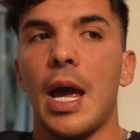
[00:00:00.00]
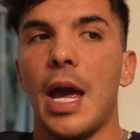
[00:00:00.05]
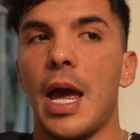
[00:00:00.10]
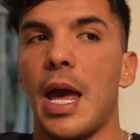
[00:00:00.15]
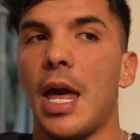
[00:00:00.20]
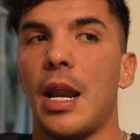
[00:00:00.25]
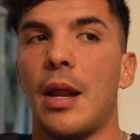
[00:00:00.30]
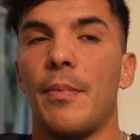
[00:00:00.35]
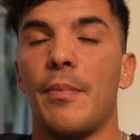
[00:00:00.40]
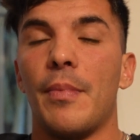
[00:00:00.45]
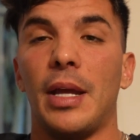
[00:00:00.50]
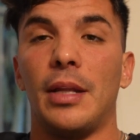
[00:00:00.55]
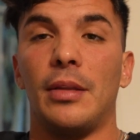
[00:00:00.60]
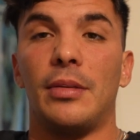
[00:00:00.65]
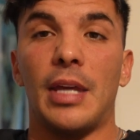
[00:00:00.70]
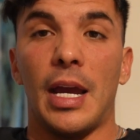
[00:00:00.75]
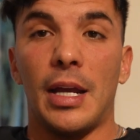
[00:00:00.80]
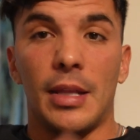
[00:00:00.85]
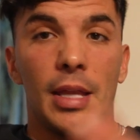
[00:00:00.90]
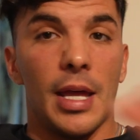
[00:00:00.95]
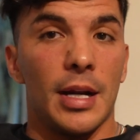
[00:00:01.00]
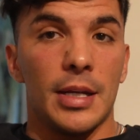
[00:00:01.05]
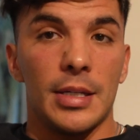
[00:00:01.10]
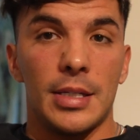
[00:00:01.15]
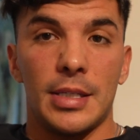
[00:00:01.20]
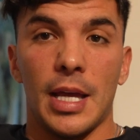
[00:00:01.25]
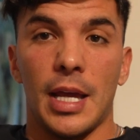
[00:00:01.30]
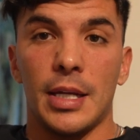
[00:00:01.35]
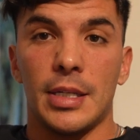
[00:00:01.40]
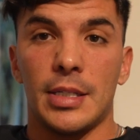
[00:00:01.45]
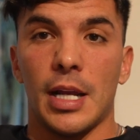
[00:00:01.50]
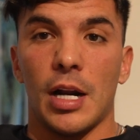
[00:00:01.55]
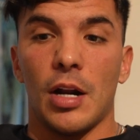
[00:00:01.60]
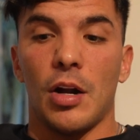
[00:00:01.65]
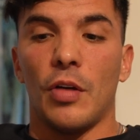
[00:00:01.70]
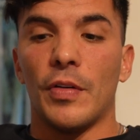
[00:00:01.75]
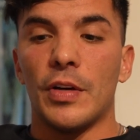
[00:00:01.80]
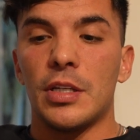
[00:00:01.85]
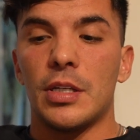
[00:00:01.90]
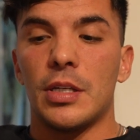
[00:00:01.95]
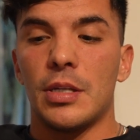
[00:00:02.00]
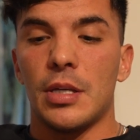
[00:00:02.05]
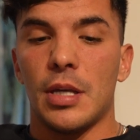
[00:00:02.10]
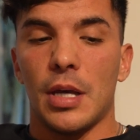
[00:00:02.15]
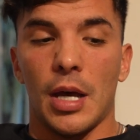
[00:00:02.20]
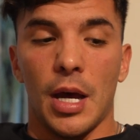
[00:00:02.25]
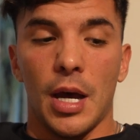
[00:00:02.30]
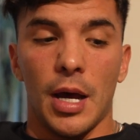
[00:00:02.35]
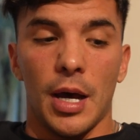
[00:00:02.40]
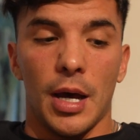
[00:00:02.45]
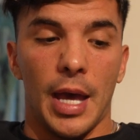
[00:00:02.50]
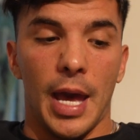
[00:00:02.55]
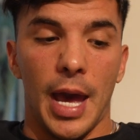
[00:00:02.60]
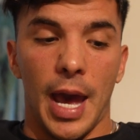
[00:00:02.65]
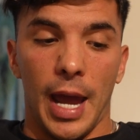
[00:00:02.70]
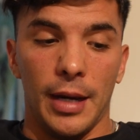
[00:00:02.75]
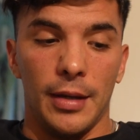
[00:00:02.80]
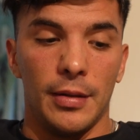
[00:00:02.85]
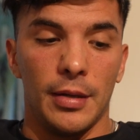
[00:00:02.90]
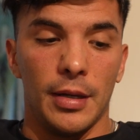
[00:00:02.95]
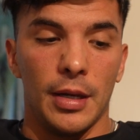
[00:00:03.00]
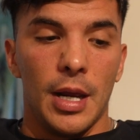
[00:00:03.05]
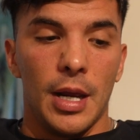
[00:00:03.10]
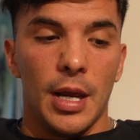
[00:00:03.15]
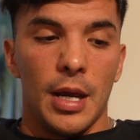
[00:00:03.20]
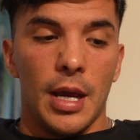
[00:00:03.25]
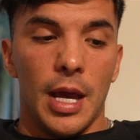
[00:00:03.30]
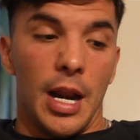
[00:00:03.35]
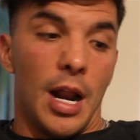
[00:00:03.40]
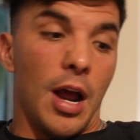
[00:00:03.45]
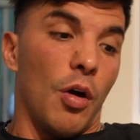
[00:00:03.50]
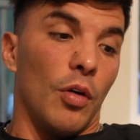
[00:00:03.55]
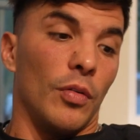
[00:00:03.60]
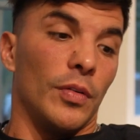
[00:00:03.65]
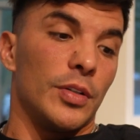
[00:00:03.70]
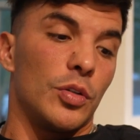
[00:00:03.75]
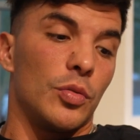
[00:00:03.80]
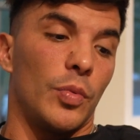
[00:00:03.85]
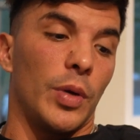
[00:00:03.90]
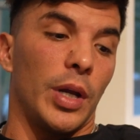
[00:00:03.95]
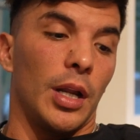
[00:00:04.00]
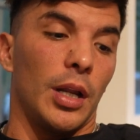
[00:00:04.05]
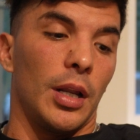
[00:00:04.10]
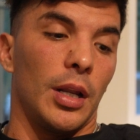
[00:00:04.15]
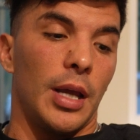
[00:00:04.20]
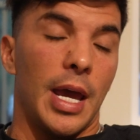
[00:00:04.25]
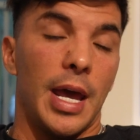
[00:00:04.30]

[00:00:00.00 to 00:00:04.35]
and maintain that aesthetics that I always had and I always will.